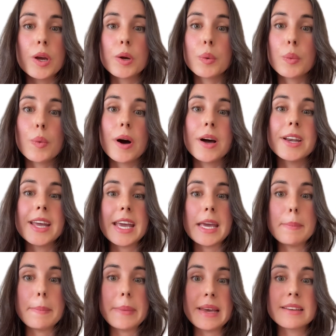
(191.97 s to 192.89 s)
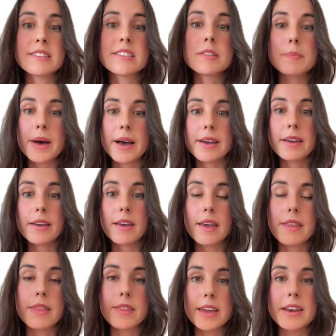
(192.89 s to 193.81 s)
don't want a big spike
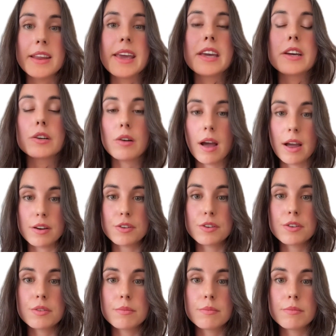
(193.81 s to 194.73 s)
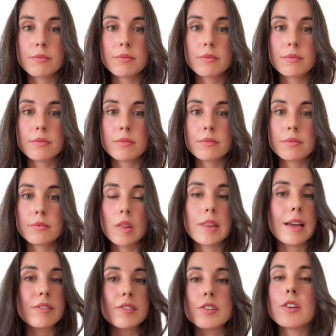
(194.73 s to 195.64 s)
and then a crash.
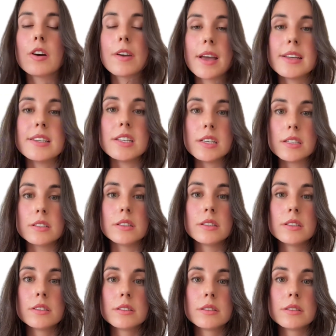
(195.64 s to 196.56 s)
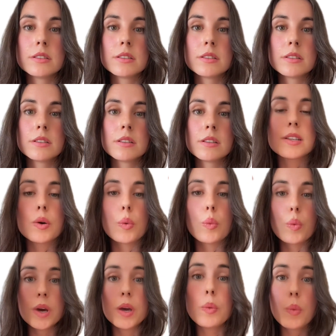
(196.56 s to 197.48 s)
That's not ideal.
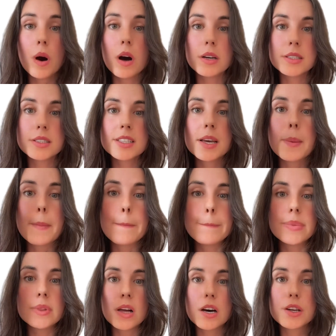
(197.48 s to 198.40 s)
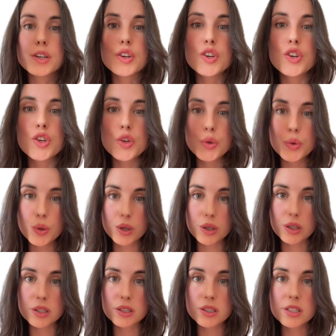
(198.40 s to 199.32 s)
We want blood
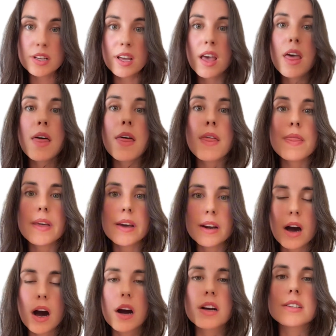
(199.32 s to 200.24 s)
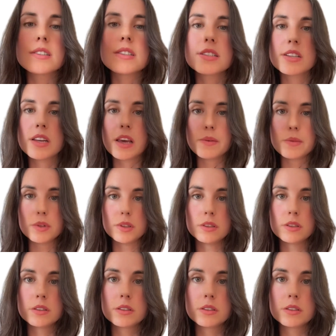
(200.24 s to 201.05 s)
sugars that are stable.